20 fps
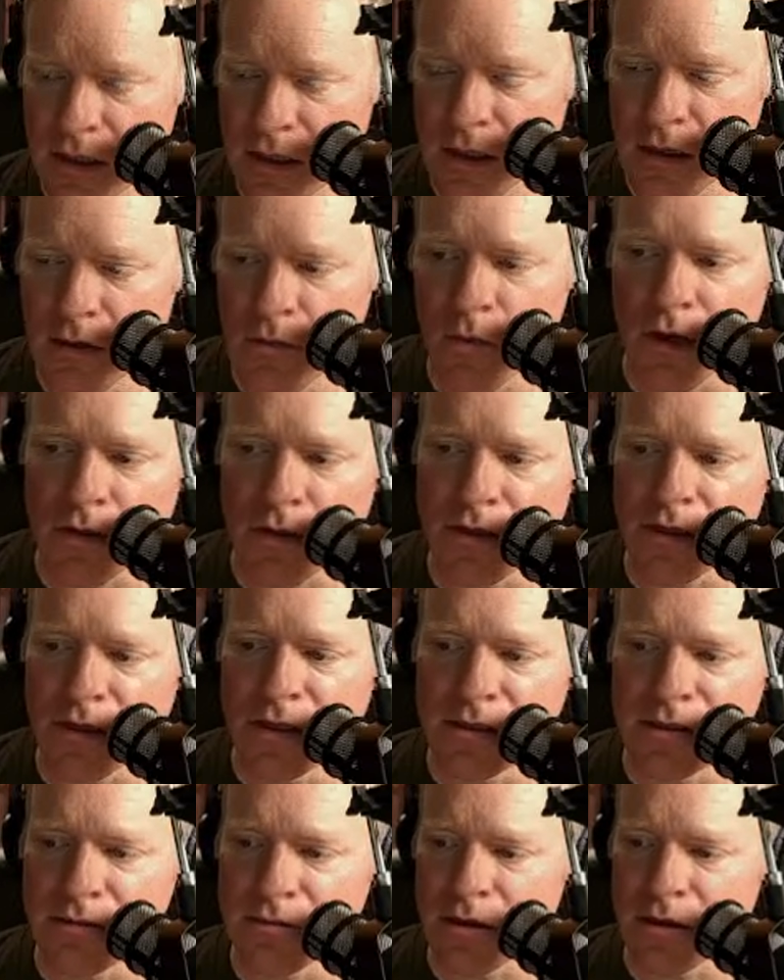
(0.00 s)
Well,
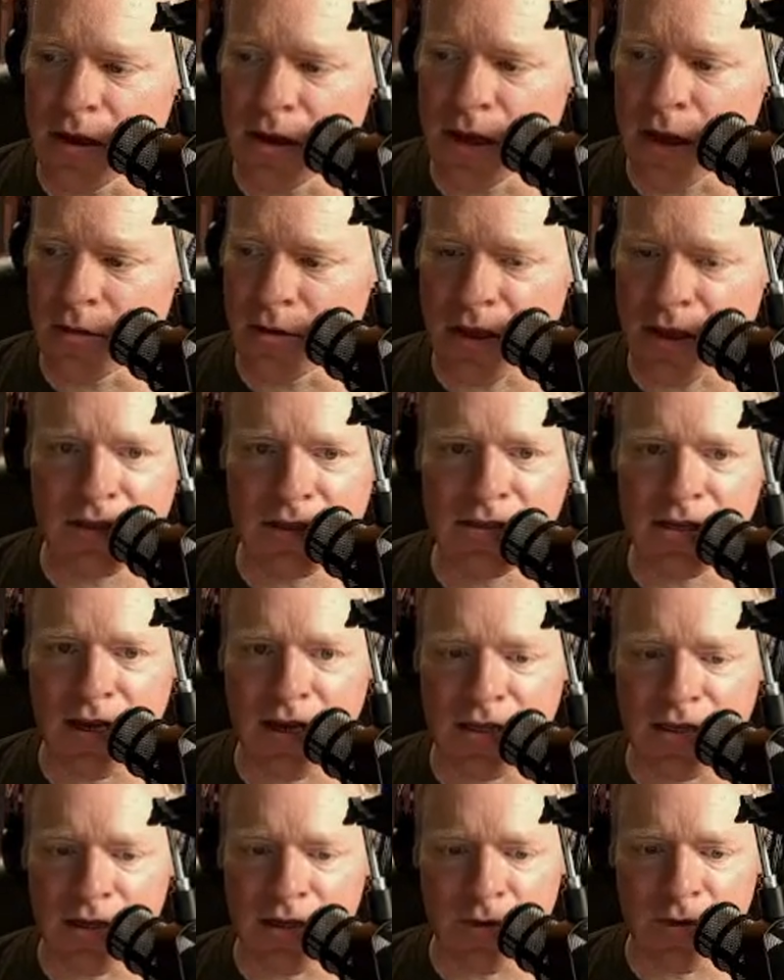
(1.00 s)
it's
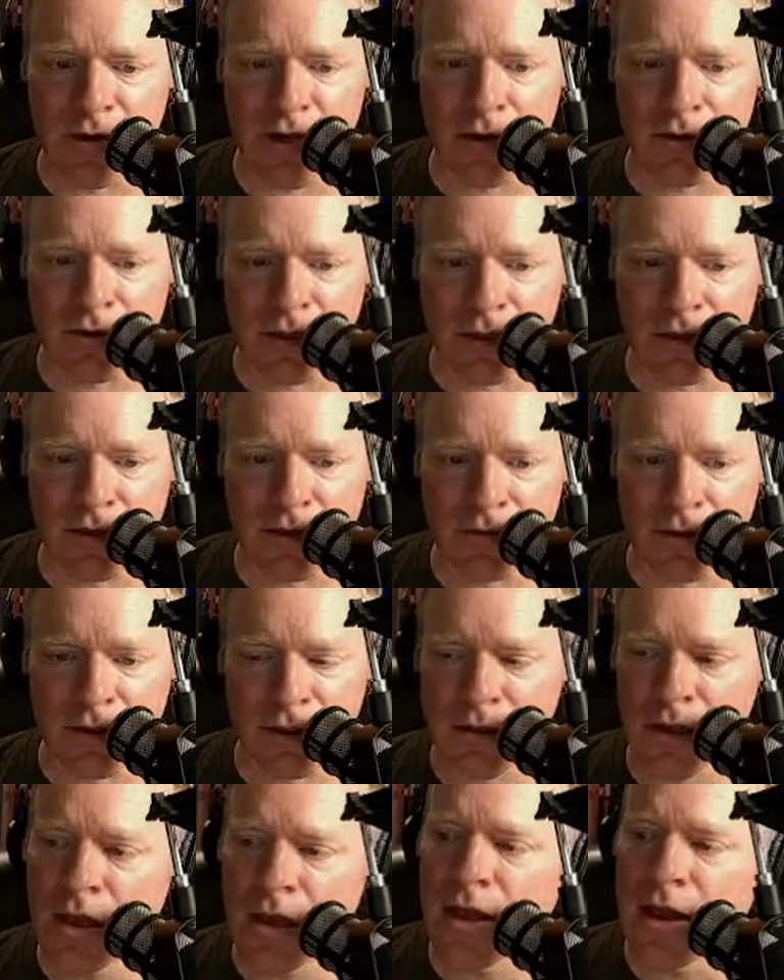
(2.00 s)
academic. I don't need to do
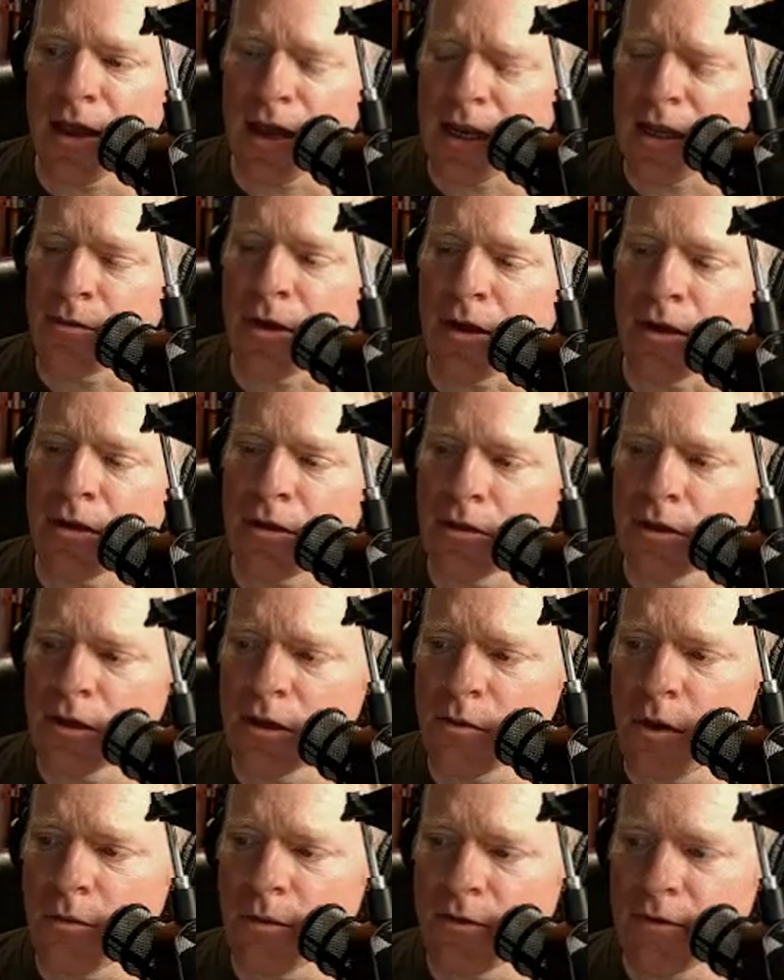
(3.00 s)
this. Anyway,
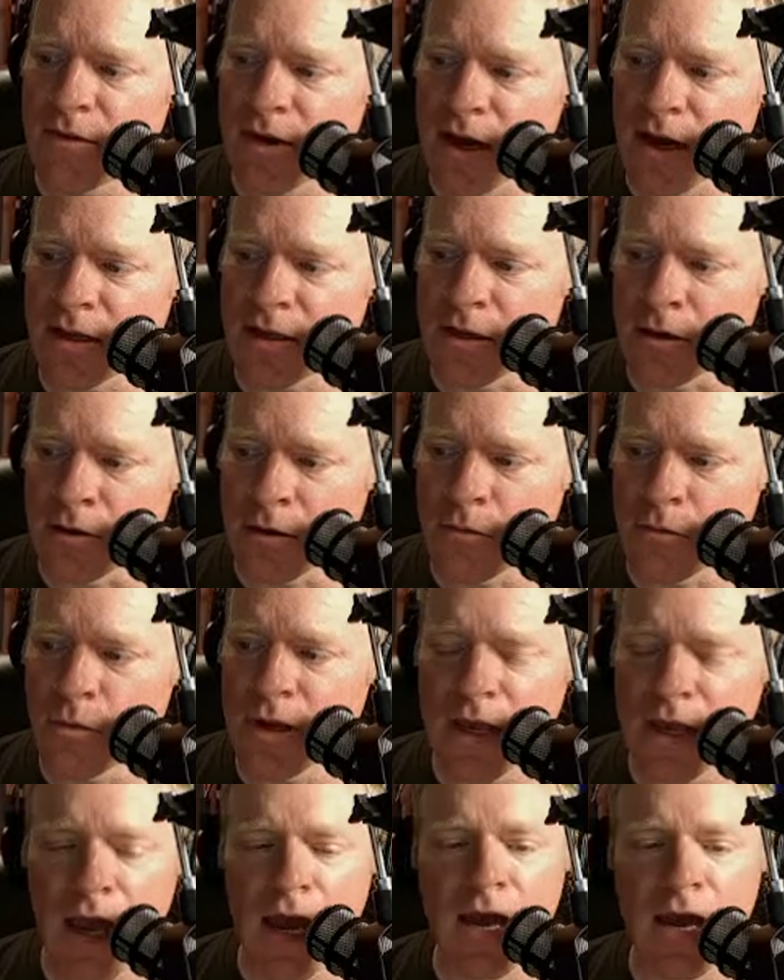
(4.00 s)
look what we've got here.
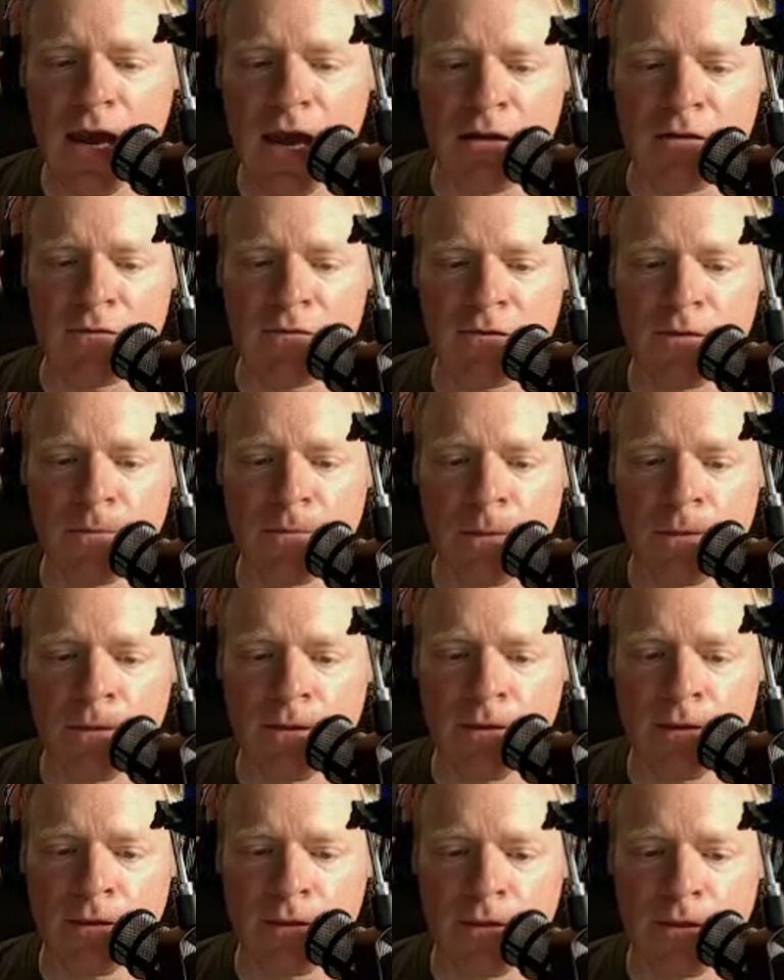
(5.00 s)
We have
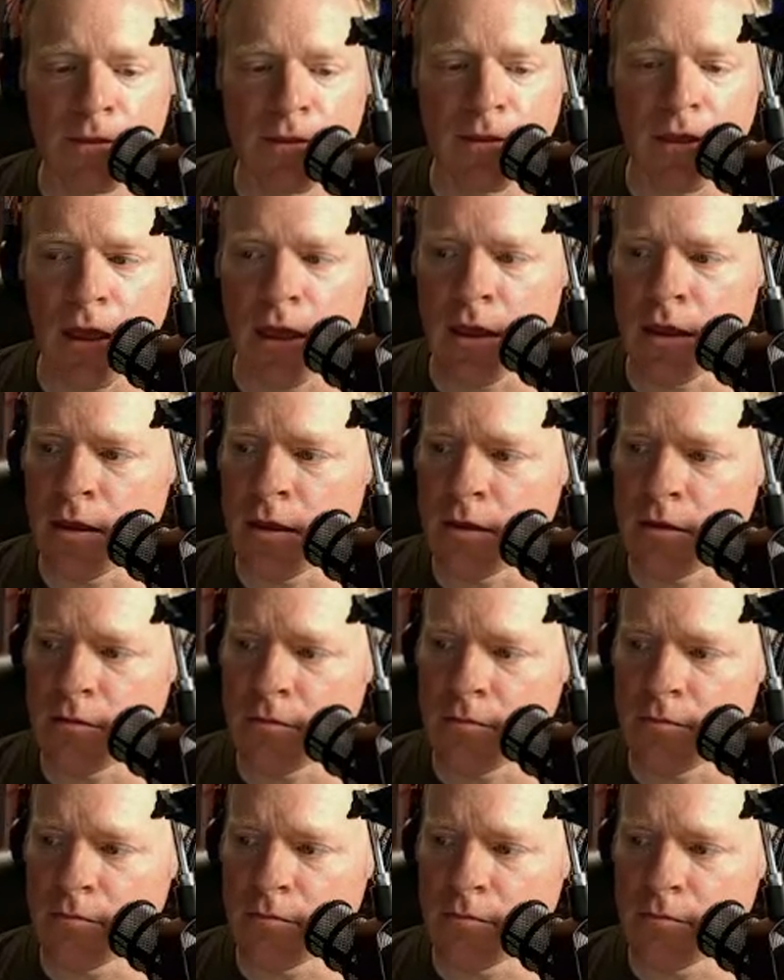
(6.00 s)
a
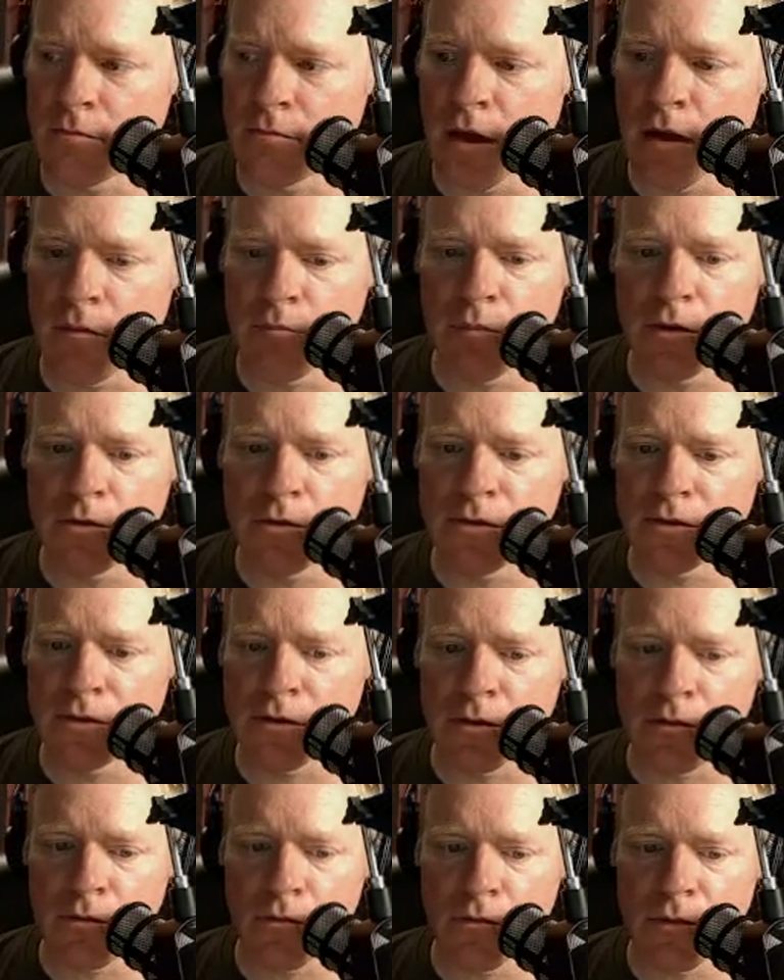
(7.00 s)

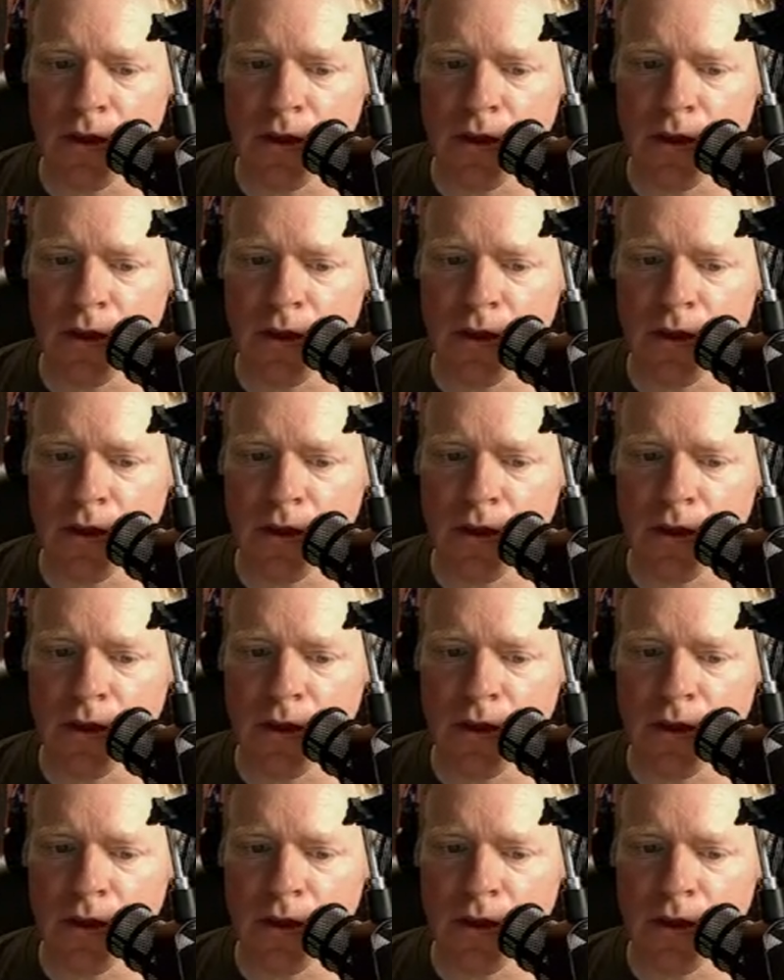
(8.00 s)
booster.